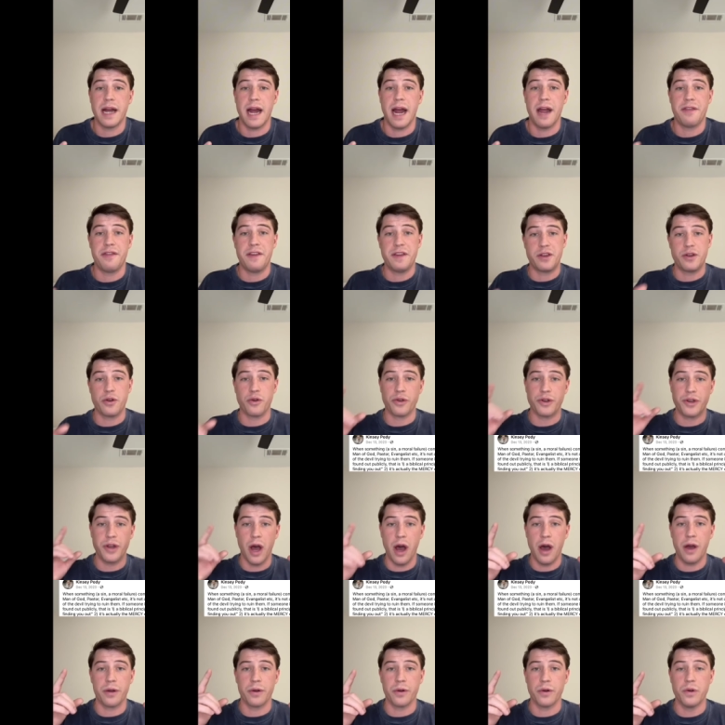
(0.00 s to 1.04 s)
I think your
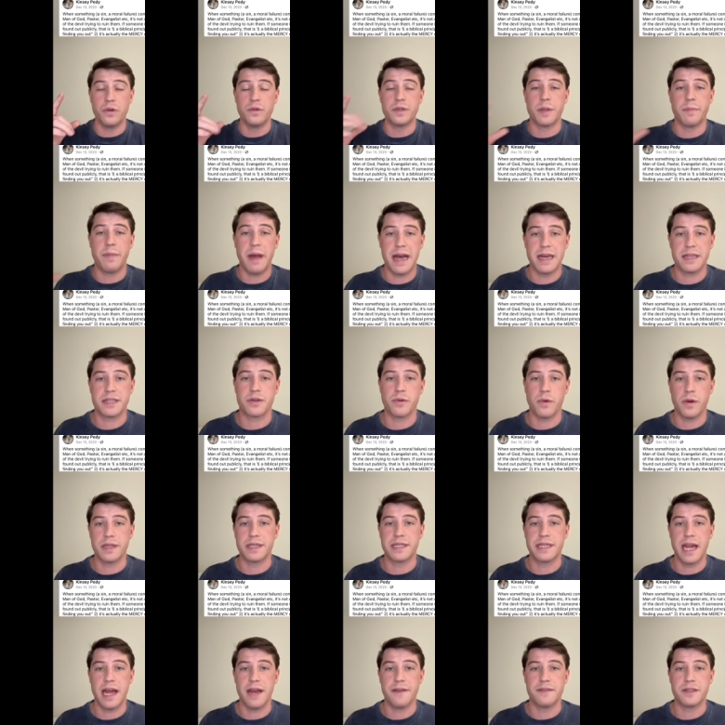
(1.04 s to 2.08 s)
daughter, who's a pastor on
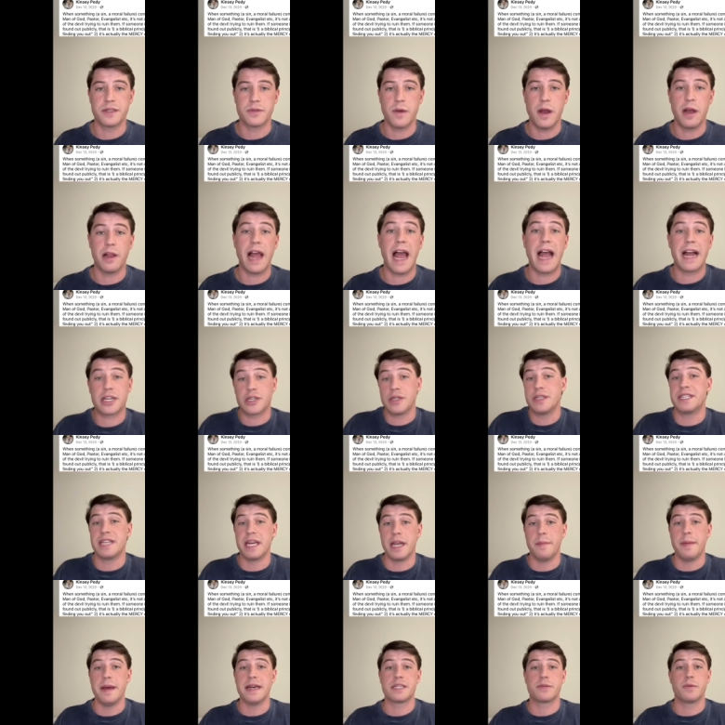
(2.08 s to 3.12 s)
staff as well, actually said
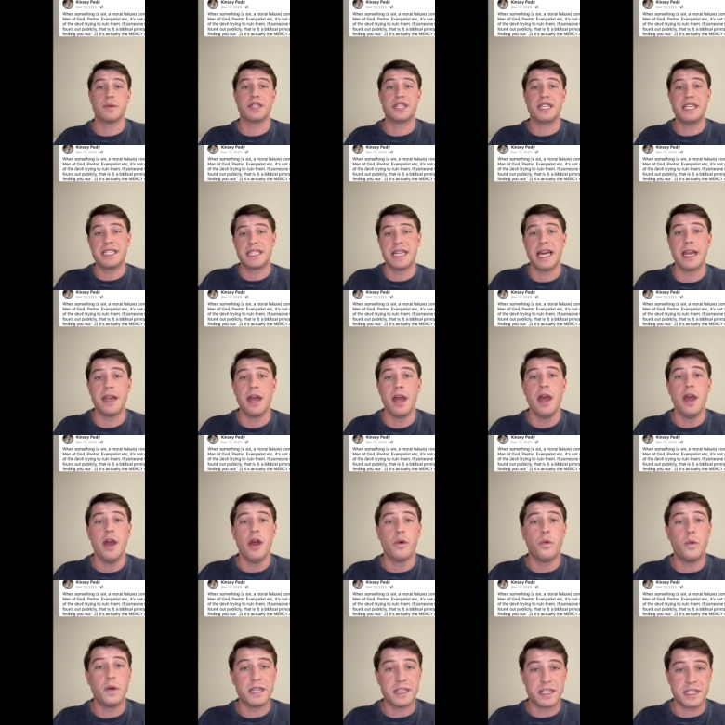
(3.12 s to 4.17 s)
it best when she said,
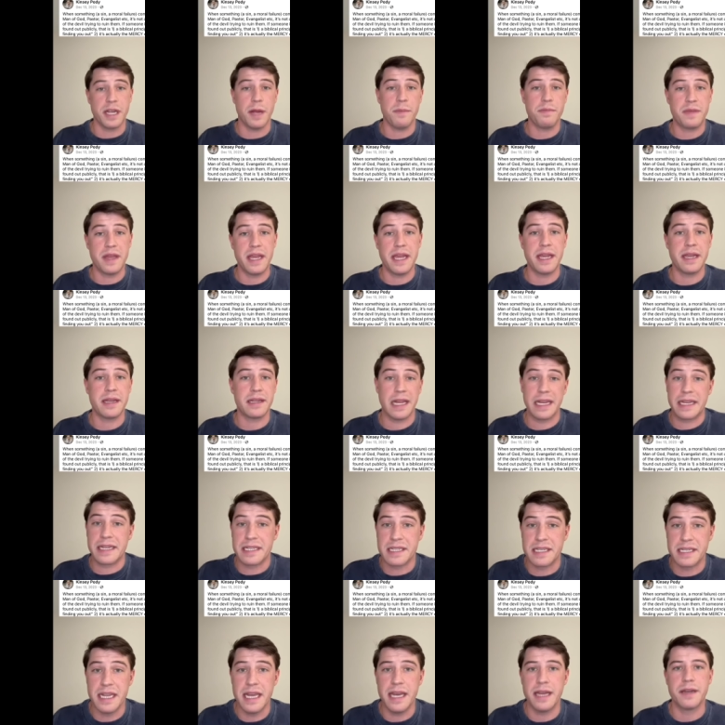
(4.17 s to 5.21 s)
when something like a
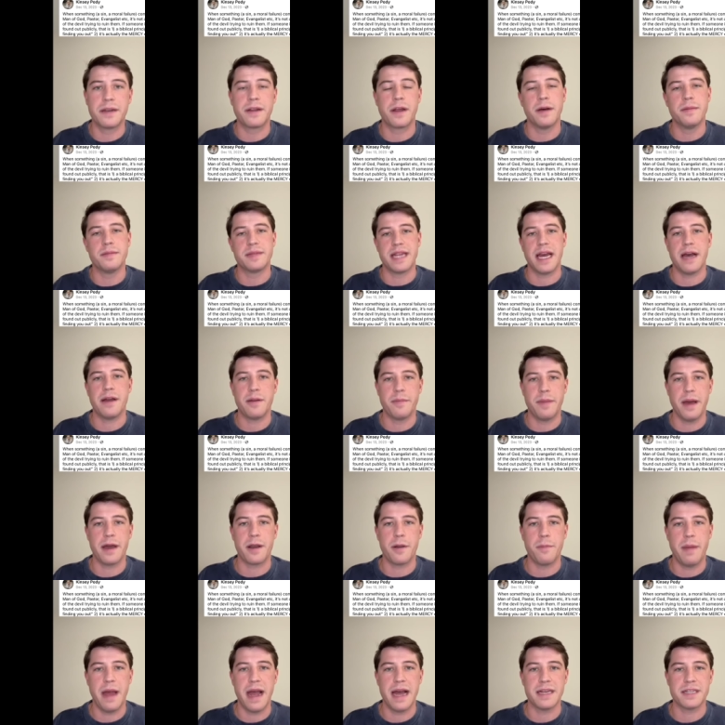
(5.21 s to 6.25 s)
sin comes out about a
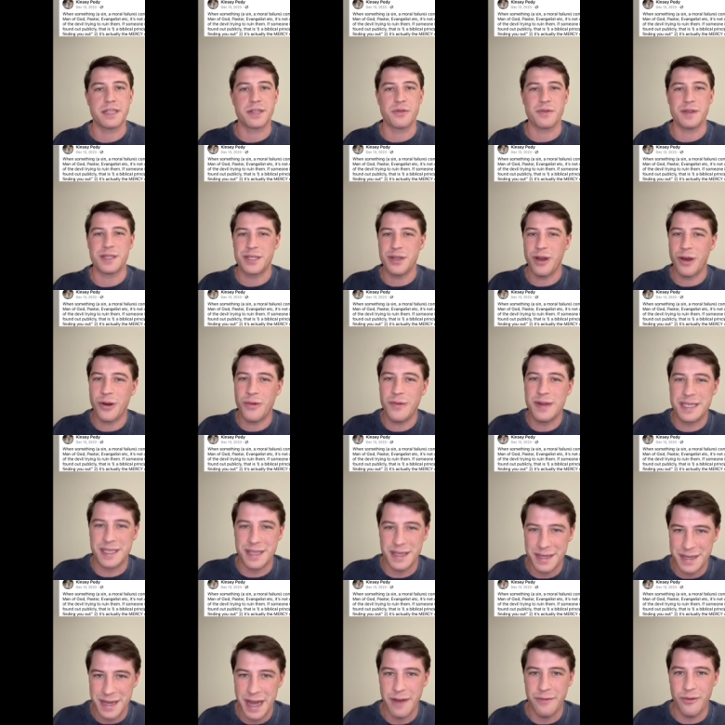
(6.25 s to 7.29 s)
pastor, it's not always the
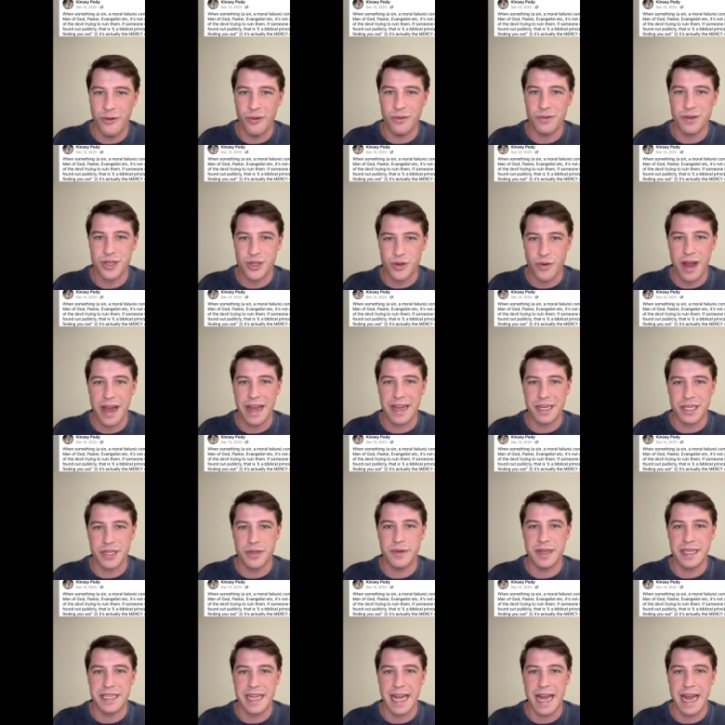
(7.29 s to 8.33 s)
devil trying to
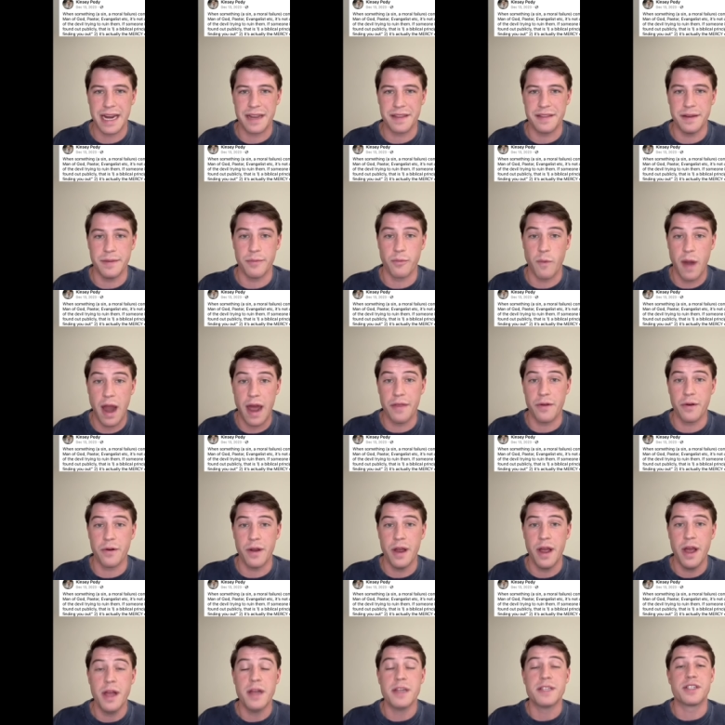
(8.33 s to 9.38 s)
attack them. Rather,
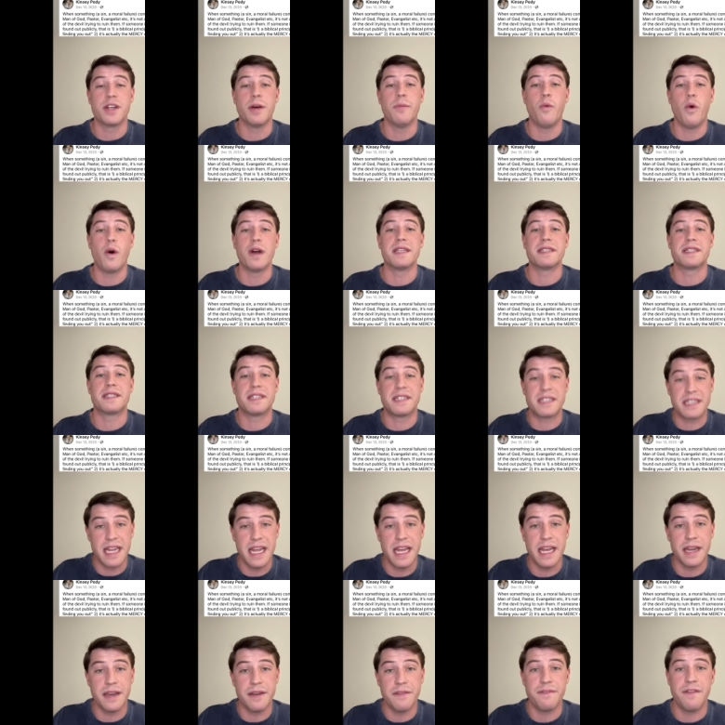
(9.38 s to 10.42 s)
someone's
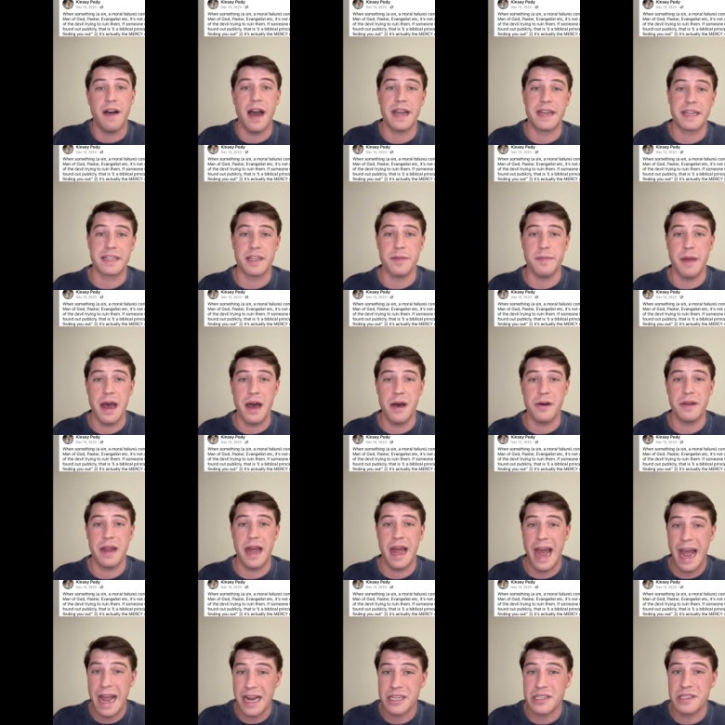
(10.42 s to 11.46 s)
sin finding them out
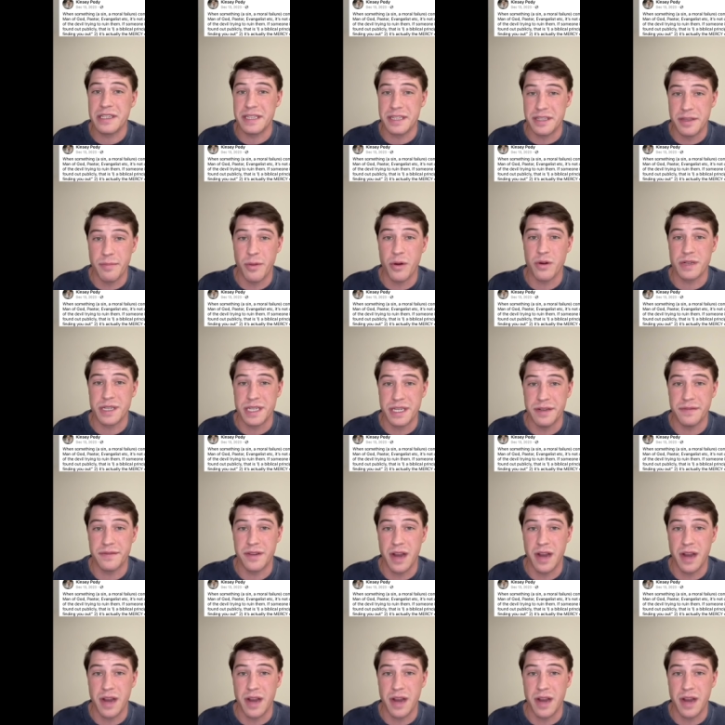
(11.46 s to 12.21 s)
actually is the mercy of